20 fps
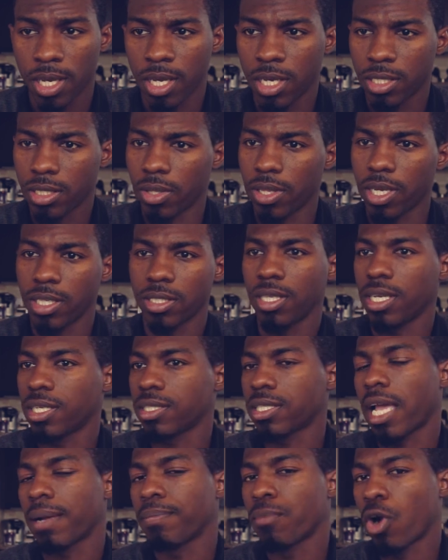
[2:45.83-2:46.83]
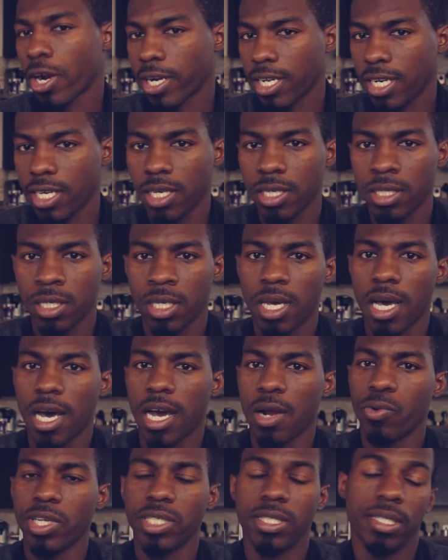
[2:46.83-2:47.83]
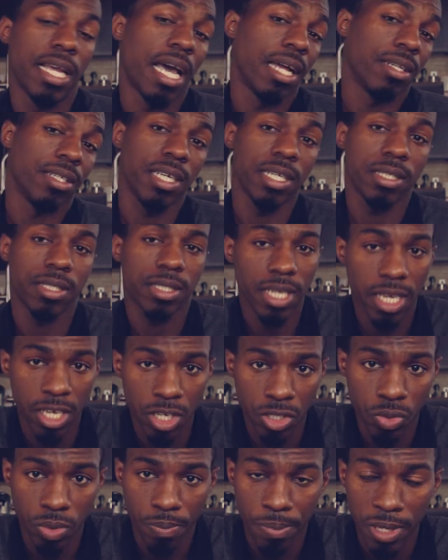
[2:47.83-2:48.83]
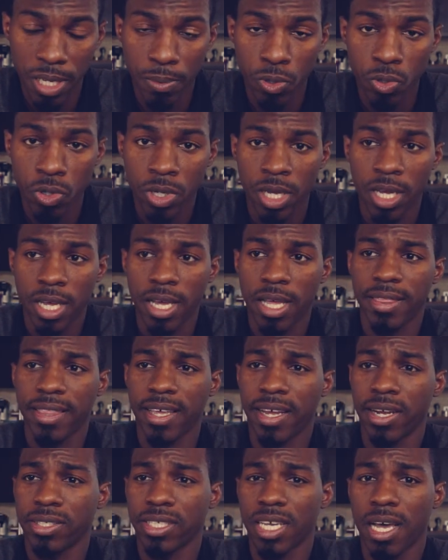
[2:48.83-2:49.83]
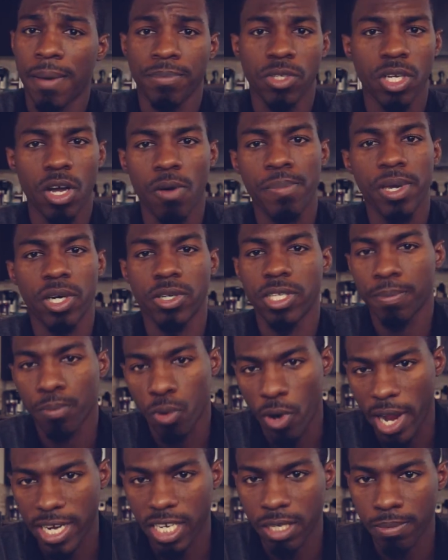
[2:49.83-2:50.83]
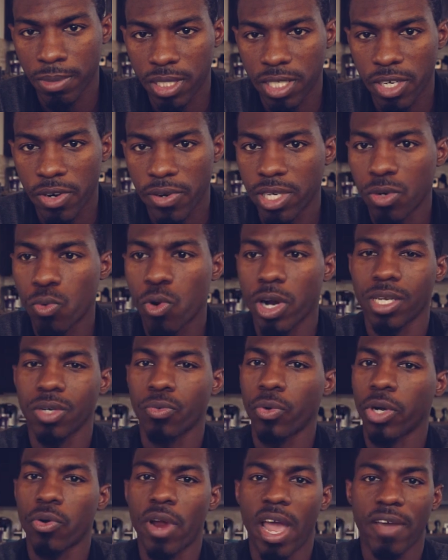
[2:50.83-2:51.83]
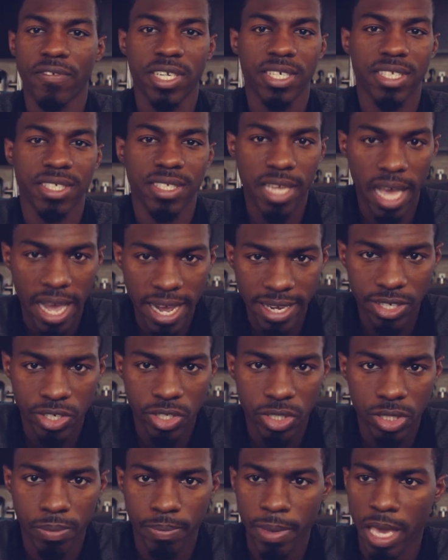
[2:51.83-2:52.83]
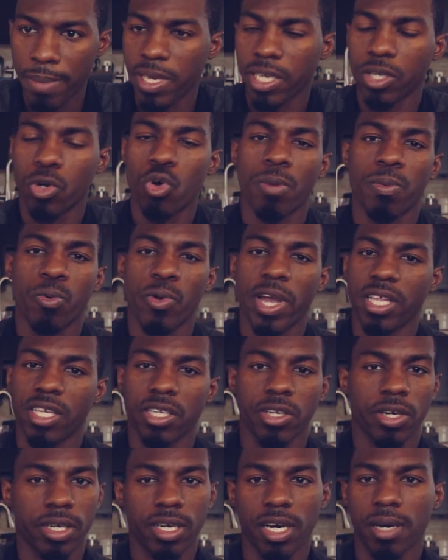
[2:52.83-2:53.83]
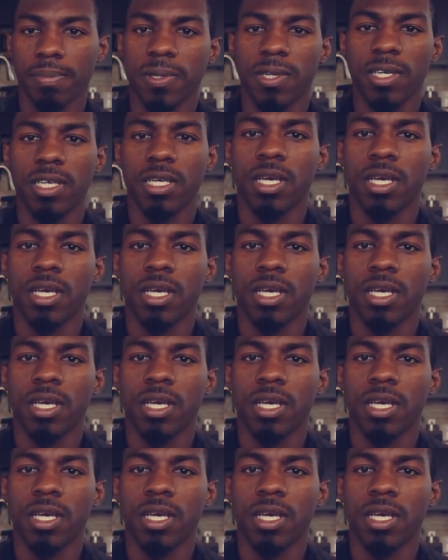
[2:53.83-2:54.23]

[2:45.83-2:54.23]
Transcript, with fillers: So there's things like marketing, uh, reaching out to get sales with people. There's, um, you know, building branding material, working with graphic designers, maybe incorporating your company.